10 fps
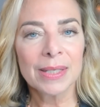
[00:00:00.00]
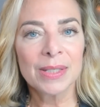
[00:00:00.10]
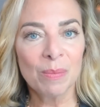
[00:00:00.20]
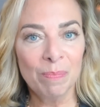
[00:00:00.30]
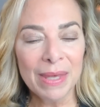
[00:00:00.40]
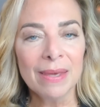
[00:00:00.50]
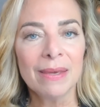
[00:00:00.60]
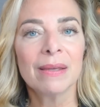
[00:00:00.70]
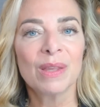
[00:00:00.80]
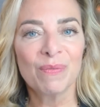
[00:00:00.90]
to
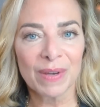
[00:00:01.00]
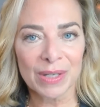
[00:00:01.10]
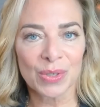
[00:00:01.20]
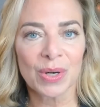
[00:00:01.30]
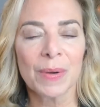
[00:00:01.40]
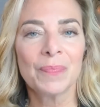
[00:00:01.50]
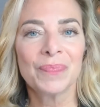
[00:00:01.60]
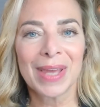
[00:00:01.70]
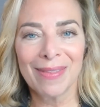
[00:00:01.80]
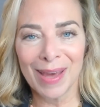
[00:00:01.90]
be the fixer
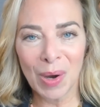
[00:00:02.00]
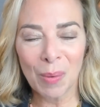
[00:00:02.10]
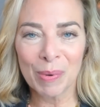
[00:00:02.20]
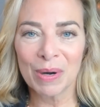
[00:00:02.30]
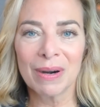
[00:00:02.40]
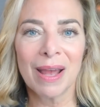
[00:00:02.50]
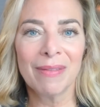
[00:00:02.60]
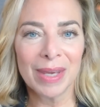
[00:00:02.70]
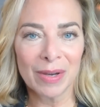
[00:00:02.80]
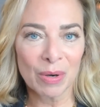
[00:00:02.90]
and the helper
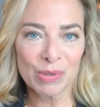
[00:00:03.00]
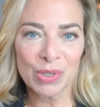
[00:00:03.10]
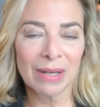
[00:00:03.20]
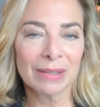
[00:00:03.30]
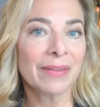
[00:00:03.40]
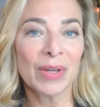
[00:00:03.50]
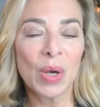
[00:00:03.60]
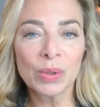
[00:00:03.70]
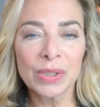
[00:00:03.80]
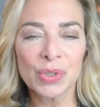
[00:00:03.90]
and the hero child and the
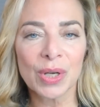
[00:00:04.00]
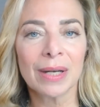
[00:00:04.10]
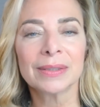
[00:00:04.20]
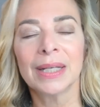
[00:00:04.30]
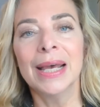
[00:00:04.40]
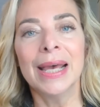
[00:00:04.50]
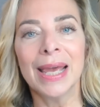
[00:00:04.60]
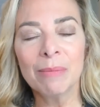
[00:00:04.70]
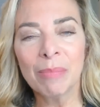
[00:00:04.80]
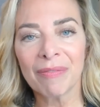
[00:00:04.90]
golden child
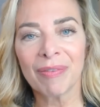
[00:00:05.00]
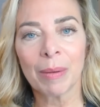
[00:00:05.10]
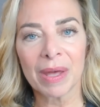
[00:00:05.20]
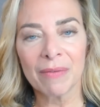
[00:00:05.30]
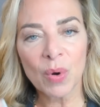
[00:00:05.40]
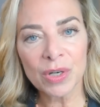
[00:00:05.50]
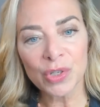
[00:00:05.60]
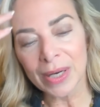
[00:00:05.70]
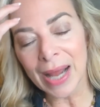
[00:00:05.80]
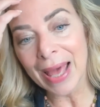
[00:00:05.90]
in my family of
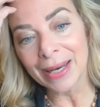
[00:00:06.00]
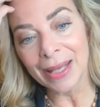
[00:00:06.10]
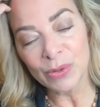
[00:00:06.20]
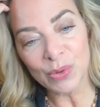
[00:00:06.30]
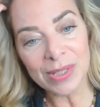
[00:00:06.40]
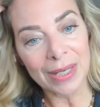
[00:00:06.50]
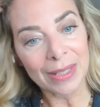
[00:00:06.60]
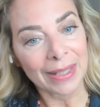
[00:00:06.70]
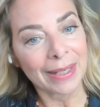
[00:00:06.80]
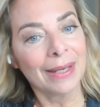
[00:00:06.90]
origin. And
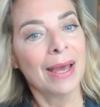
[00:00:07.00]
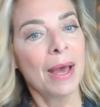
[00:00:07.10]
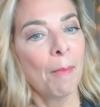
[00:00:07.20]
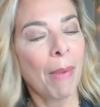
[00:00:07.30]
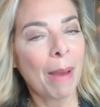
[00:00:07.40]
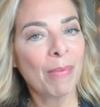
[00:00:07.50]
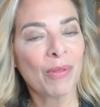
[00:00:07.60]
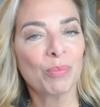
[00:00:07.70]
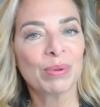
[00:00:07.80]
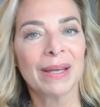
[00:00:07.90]
interestingly, my
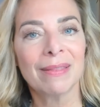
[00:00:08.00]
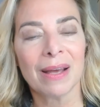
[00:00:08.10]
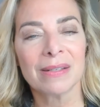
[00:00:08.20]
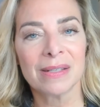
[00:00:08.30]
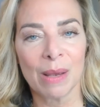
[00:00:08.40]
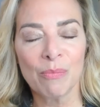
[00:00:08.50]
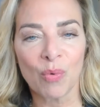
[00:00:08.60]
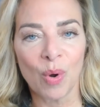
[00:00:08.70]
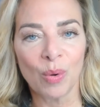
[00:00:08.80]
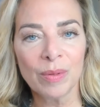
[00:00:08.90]
mother played that same
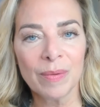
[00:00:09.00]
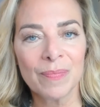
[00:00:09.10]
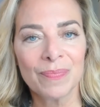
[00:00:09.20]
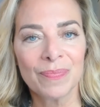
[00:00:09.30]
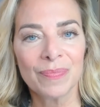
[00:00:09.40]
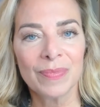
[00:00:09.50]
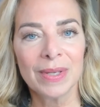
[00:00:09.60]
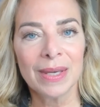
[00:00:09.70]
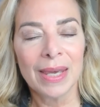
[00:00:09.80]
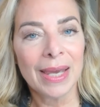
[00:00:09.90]
role
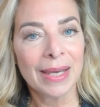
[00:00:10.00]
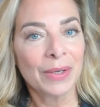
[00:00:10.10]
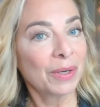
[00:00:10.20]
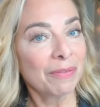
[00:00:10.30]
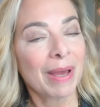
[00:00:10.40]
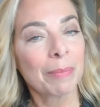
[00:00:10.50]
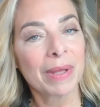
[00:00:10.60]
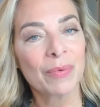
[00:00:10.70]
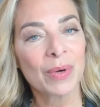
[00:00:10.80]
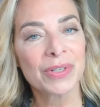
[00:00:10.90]
in her family
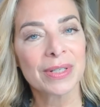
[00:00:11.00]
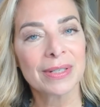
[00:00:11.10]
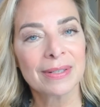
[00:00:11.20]
of origin.